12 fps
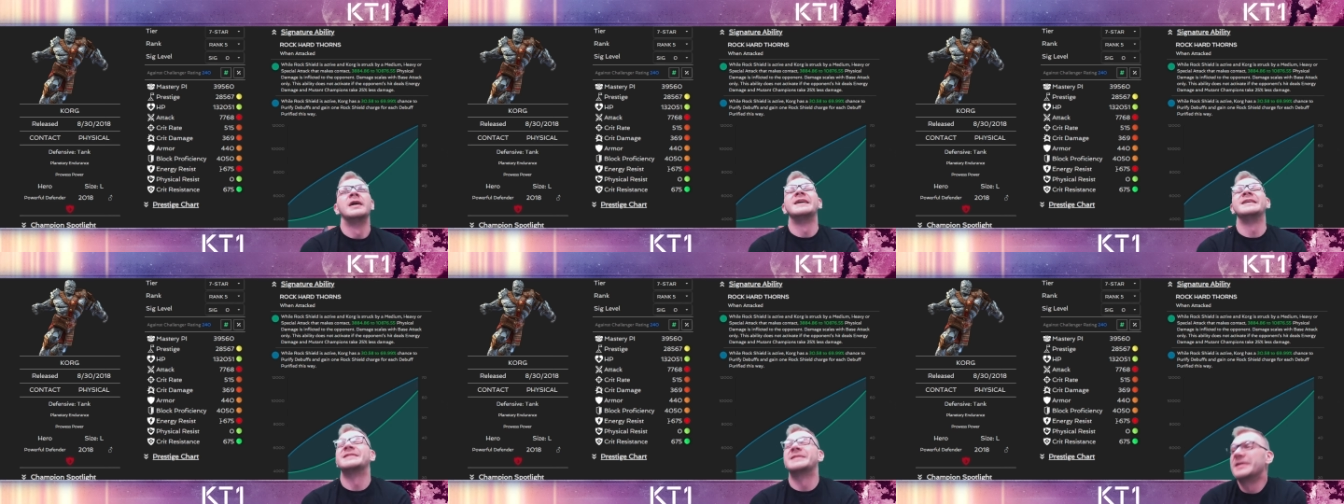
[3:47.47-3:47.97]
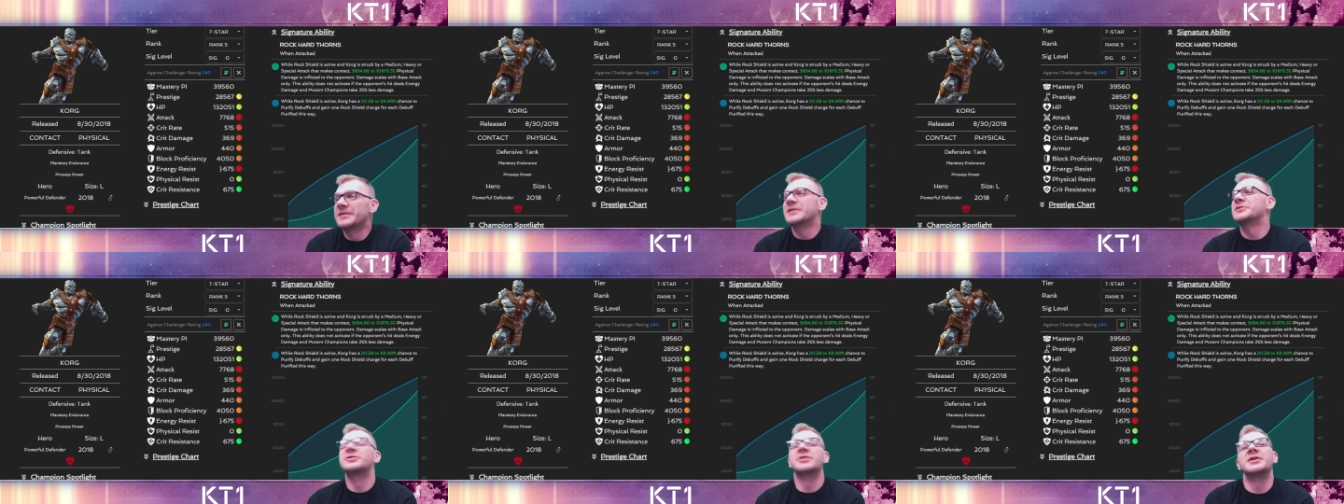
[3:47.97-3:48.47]
It still
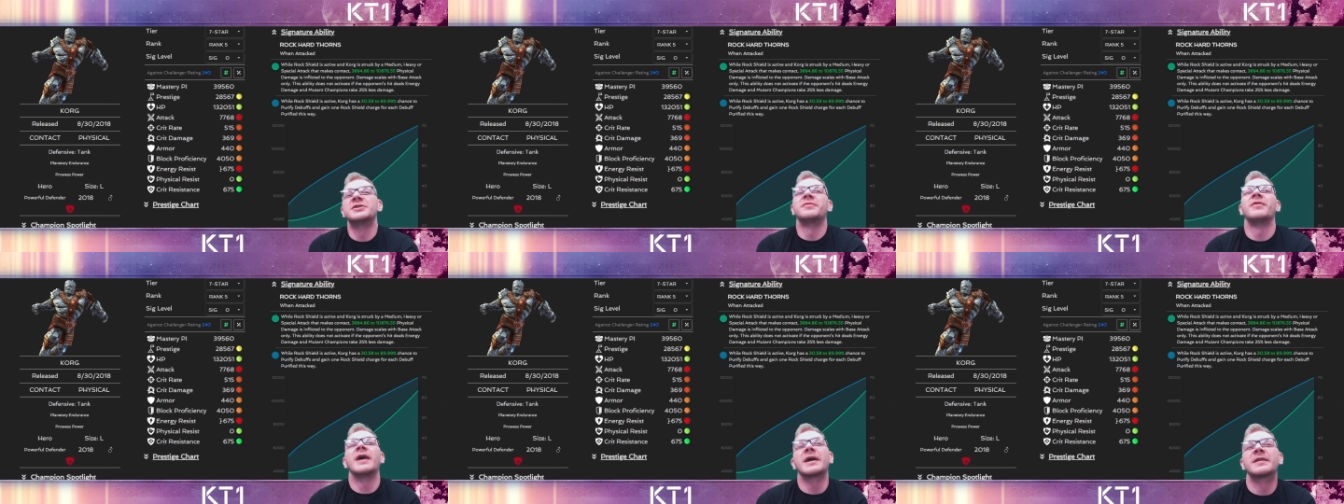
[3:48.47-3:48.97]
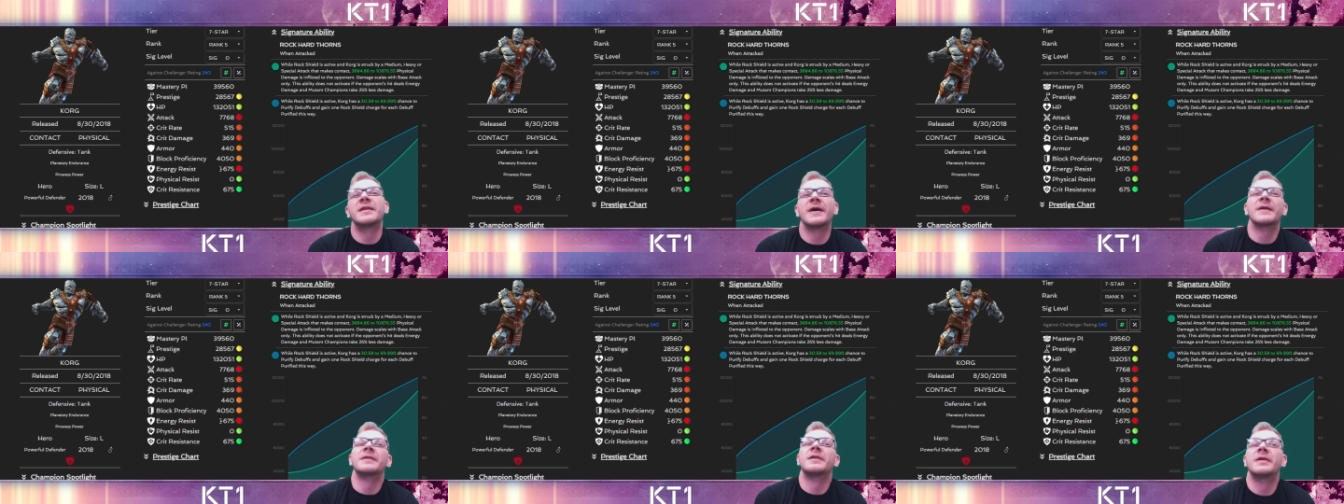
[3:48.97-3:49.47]
doesn't change the fact
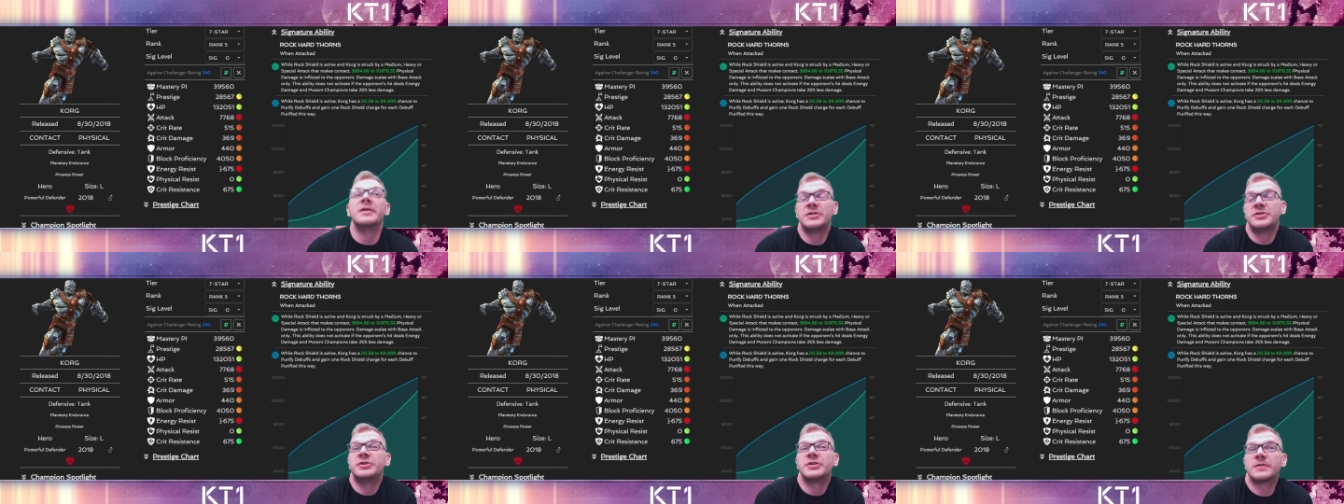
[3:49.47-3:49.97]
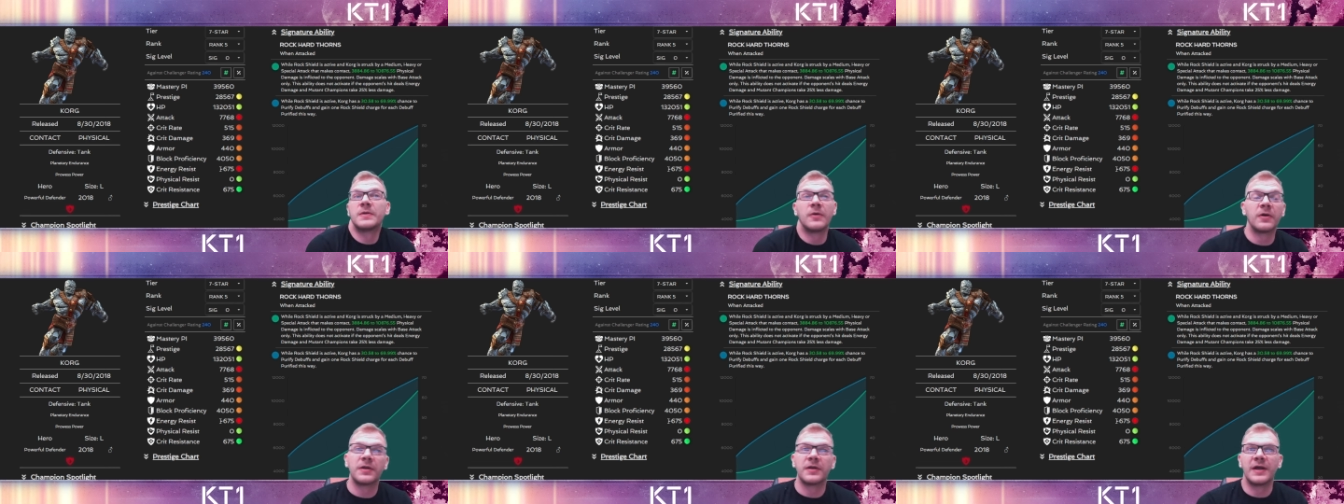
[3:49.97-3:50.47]
that he's just
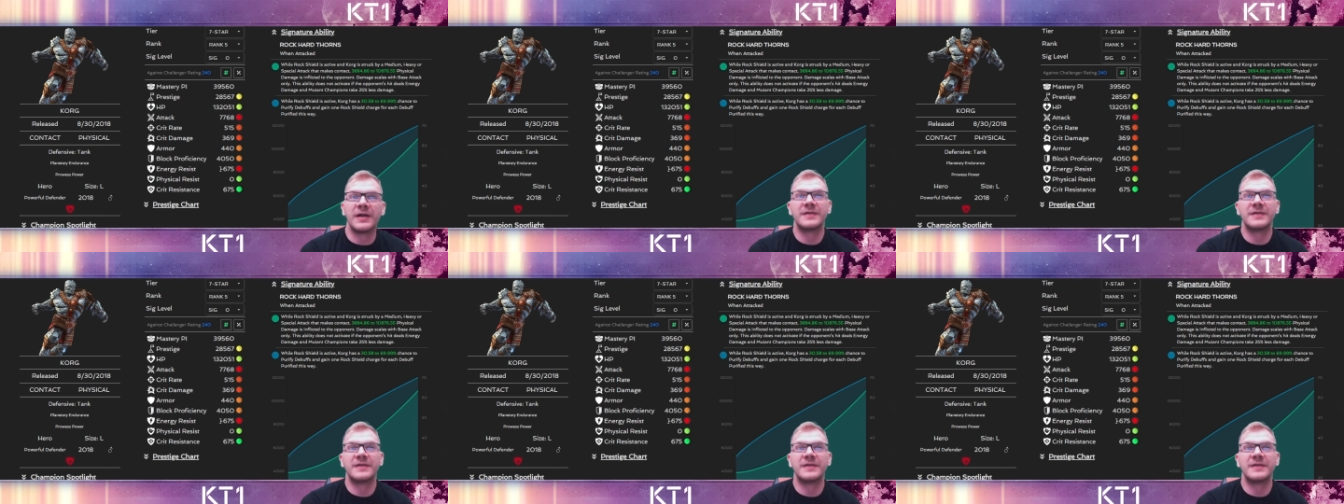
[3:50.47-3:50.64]
annoying and